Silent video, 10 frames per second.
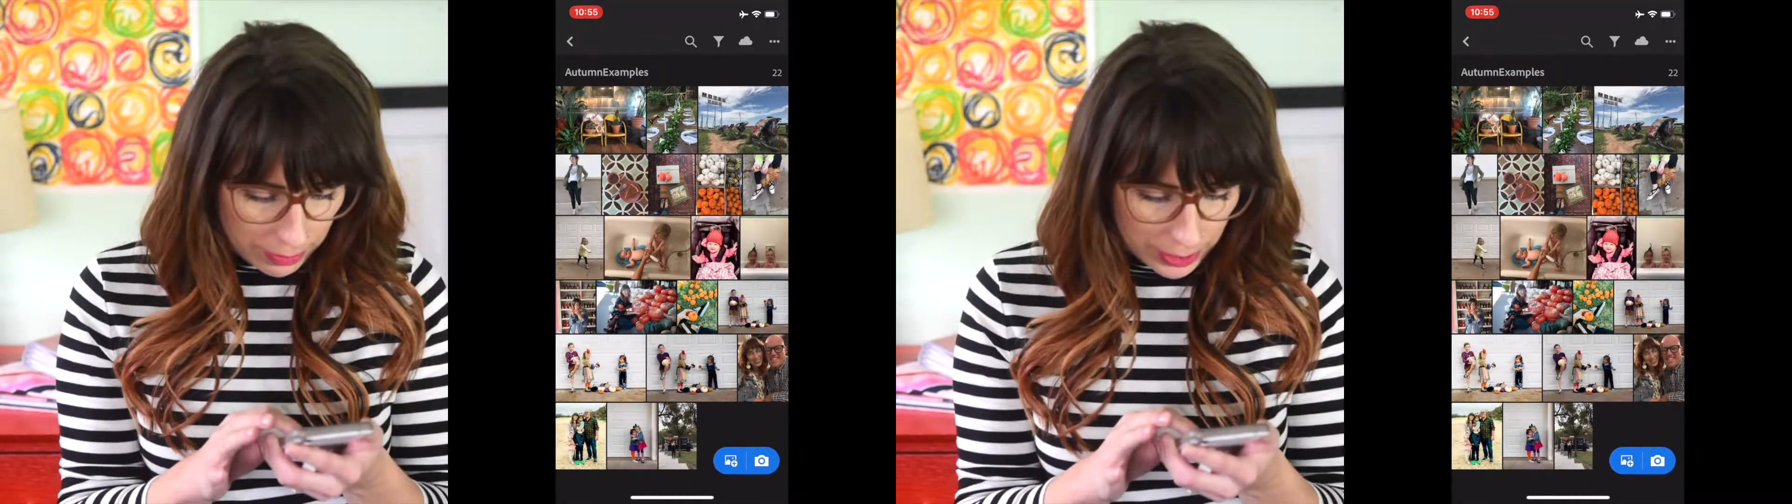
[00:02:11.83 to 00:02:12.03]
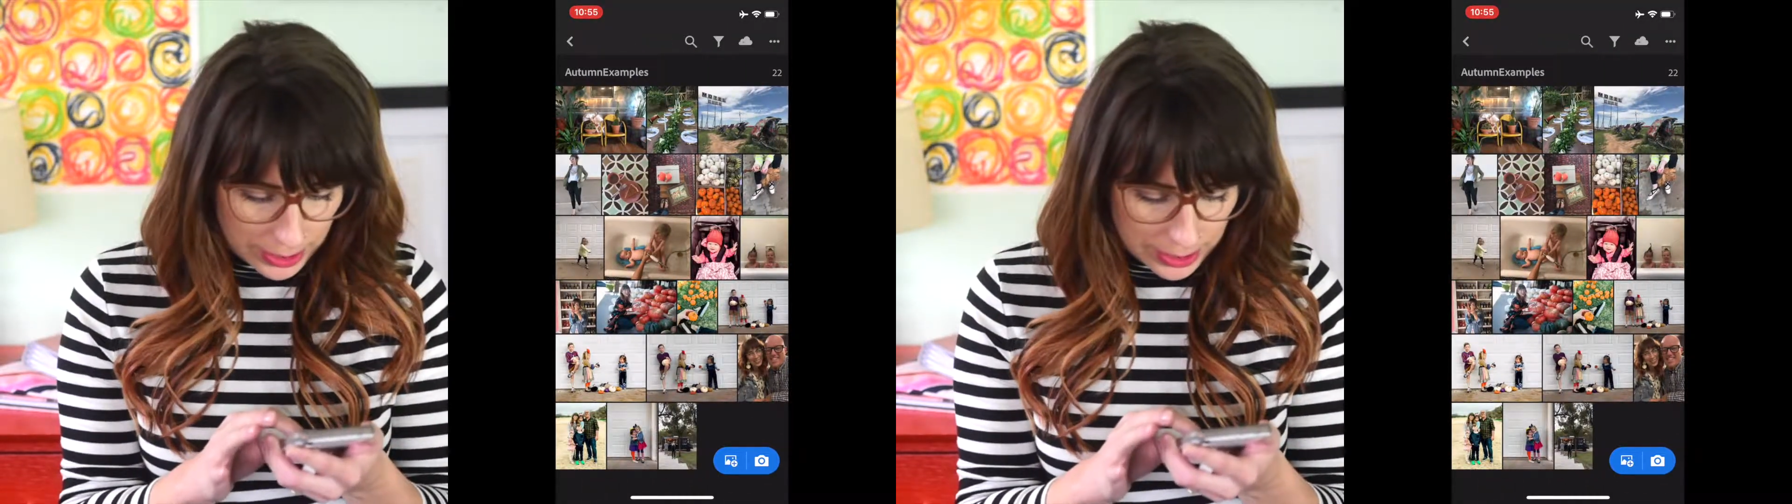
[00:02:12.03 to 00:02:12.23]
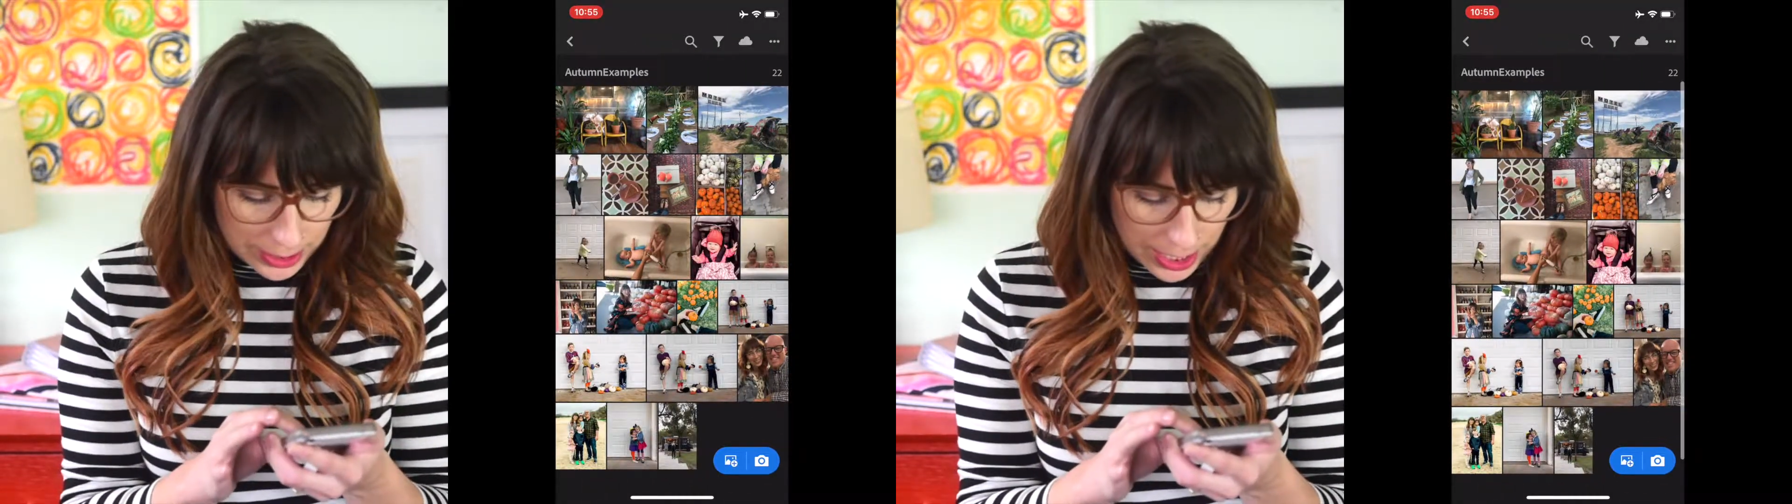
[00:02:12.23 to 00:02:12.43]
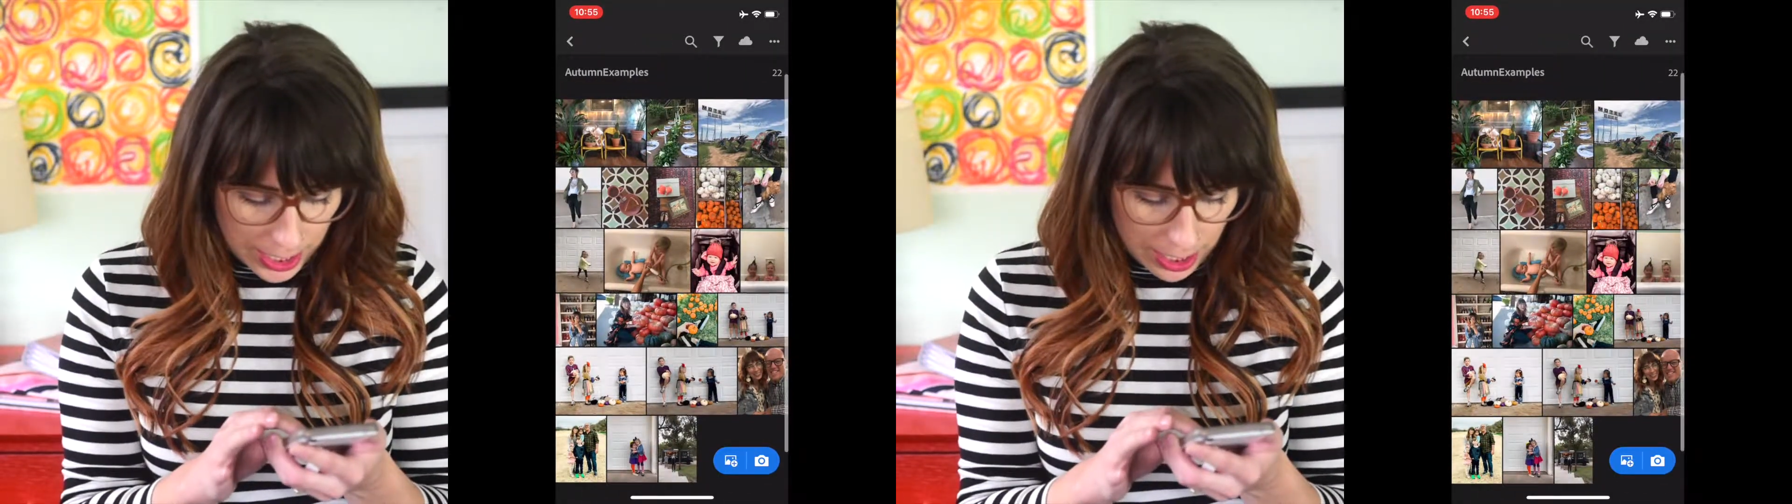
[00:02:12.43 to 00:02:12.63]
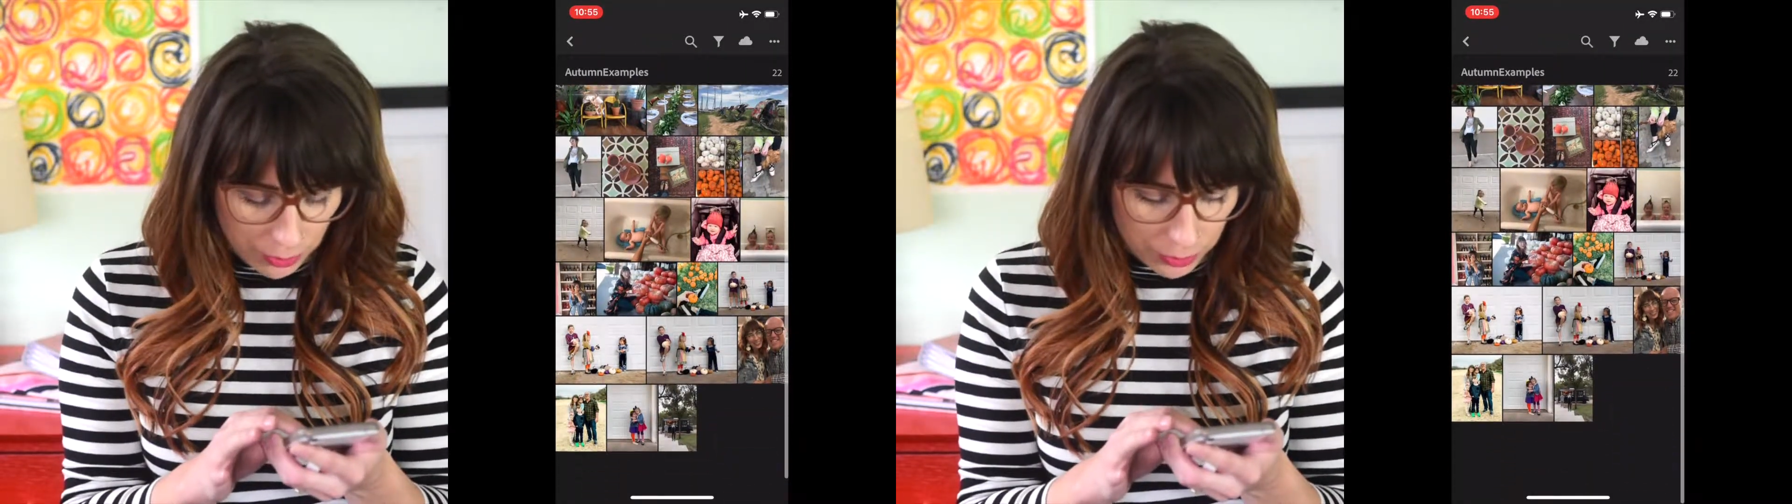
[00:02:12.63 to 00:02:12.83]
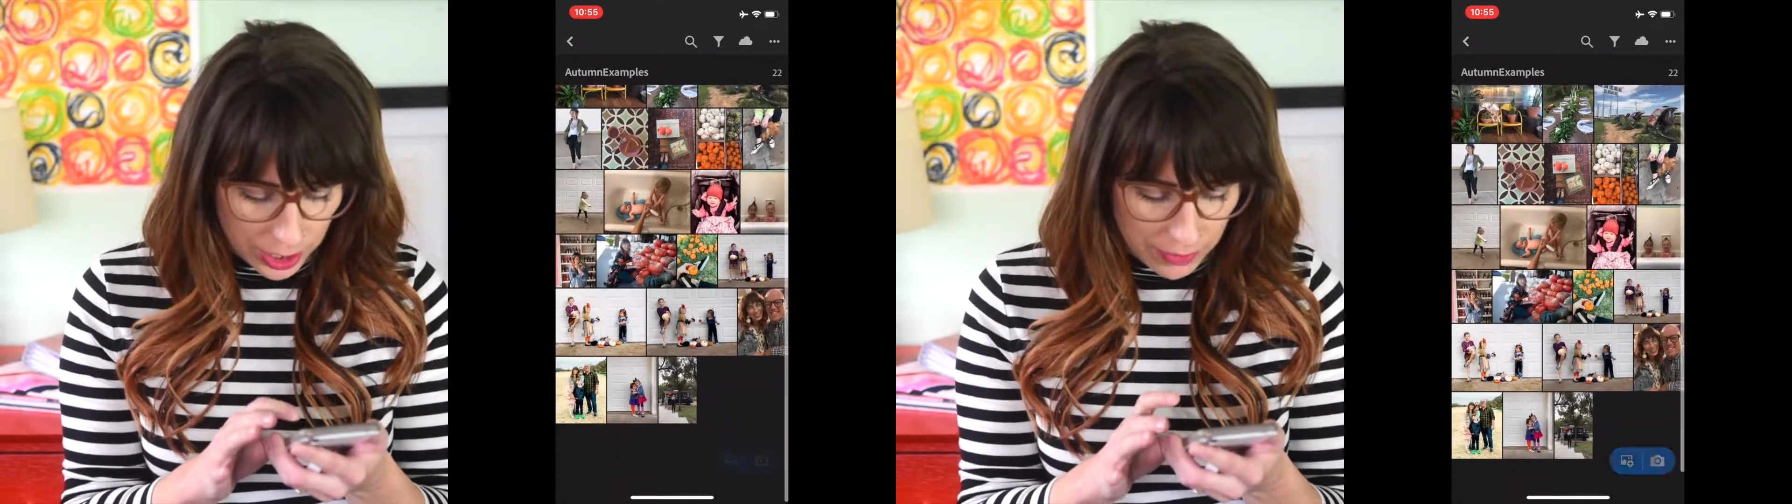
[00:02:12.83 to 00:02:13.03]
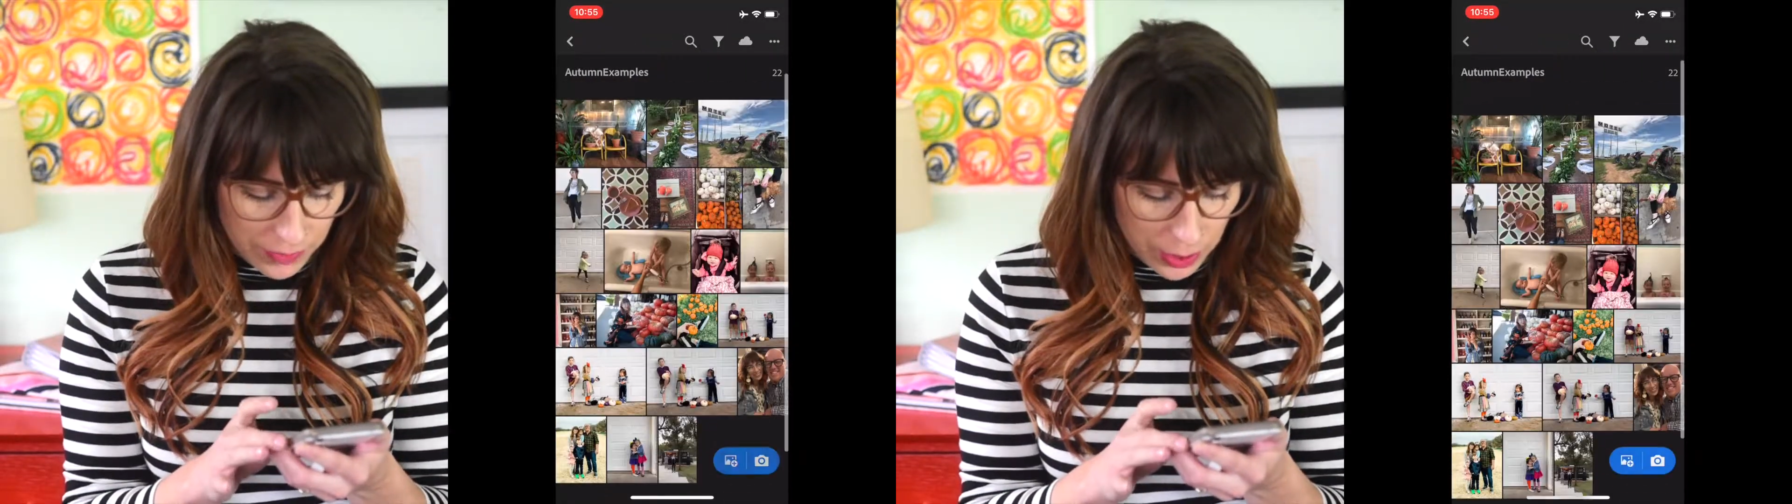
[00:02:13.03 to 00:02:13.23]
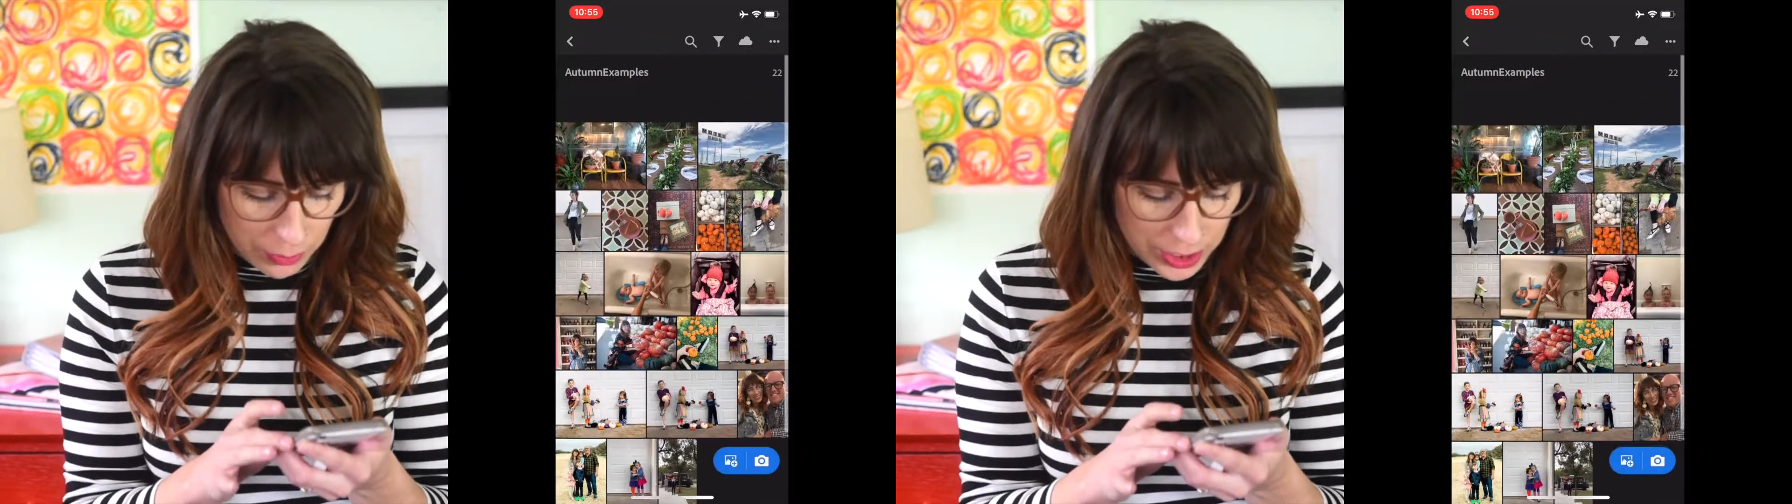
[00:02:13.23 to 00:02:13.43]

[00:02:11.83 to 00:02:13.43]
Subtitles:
Let's see, a really fun